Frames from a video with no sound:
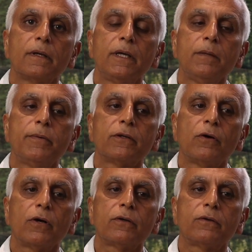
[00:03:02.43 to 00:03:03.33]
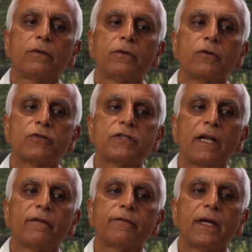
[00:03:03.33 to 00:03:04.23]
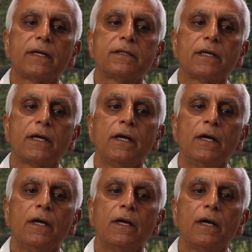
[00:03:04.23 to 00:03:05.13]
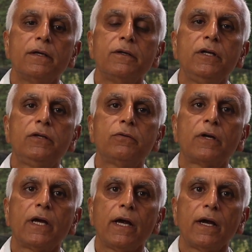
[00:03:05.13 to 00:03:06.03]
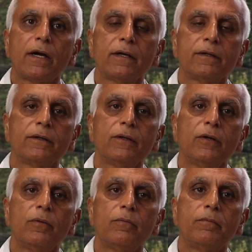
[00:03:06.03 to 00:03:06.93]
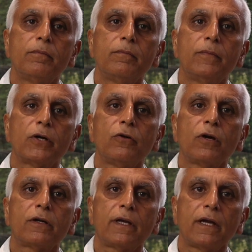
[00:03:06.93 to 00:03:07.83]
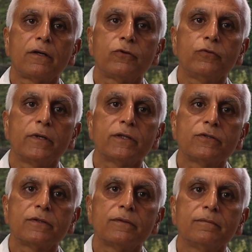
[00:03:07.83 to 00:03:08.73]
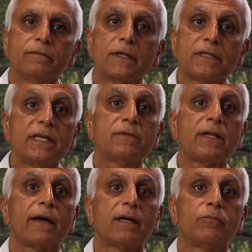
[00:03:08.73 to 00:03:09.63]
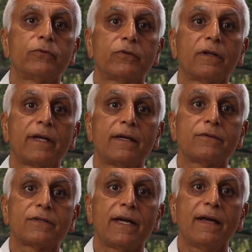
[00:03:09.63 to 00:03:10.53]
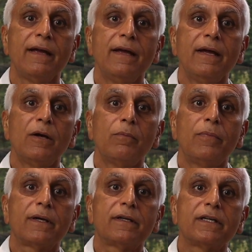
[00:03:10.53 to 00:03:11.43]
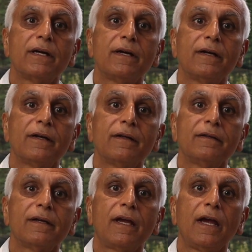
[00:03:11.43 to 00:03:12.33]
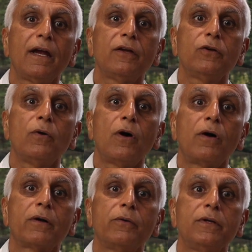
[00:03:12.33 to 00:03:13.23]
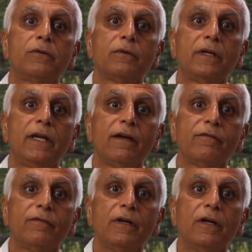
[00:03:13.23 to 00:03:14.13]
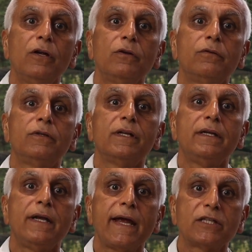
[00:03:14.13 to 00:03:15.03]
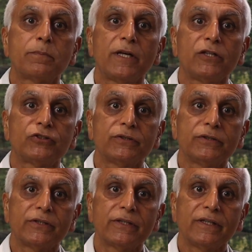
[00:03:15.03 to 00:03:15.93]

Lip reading: keep a thought to yourself that you need to care, but not care too much. It seems like a brutal thing to say, but the care you are going to give to the next patient